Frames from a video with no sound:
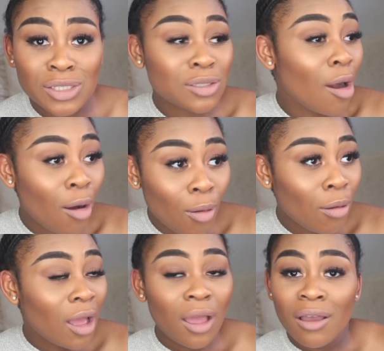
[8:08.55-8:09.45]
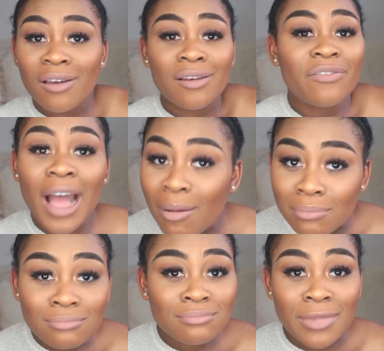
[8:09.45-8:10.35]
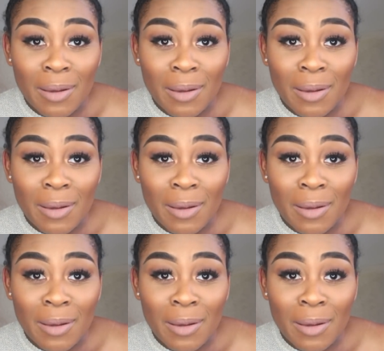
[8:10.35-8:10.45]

so fam,